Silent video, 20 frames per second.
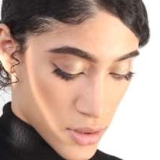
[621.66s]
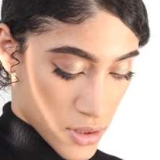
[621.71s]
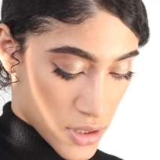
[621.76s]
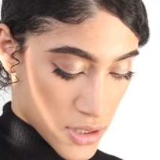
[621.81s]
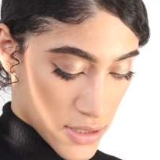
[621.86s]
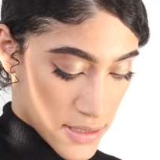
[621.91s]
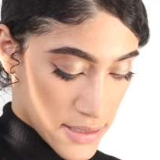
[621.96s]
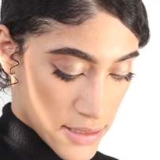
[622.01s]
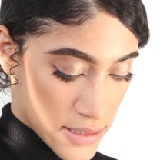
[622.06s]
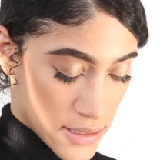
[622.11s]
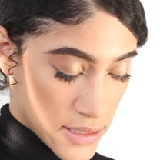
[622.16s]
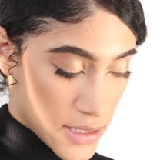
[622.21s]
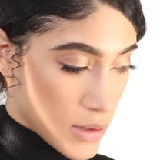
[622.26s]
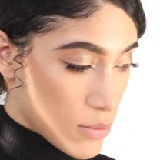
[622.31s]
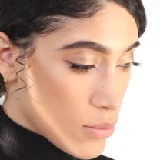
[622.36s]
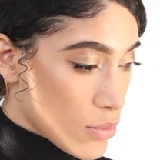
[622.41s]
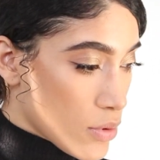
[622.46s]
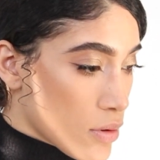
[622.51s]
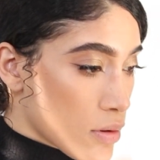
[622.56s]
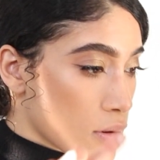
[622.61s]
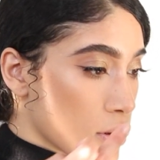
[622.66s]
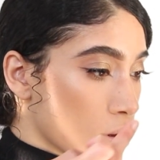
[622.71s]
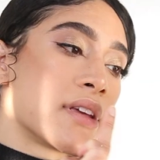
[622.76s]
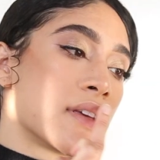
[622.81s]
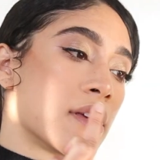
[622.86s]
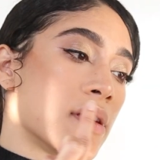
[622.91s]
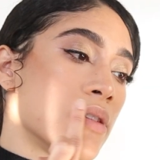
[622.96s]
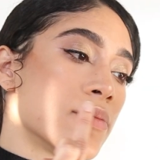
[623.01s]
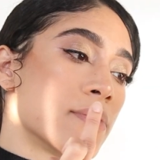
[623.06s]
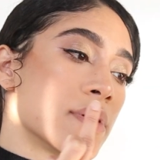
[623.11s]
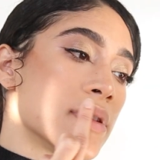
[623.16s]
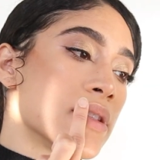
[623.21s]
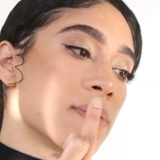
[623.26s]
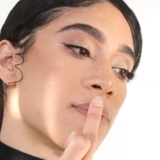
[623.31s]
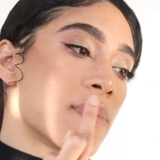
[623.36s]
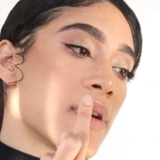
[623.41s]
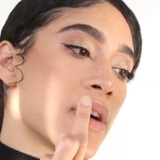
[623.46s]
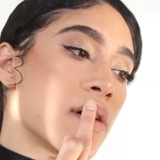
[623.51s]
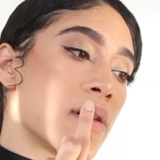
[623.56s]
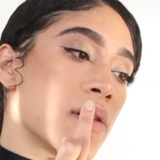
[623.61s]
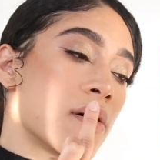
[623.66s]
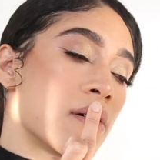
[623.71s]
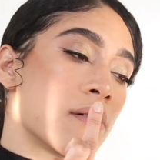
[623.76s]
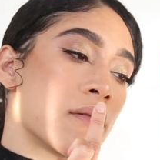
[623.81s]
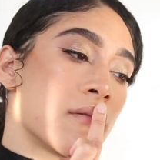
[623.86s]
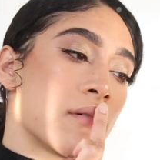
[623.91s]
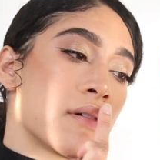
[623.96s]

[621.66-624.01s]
Just the tip. Cupid's bow.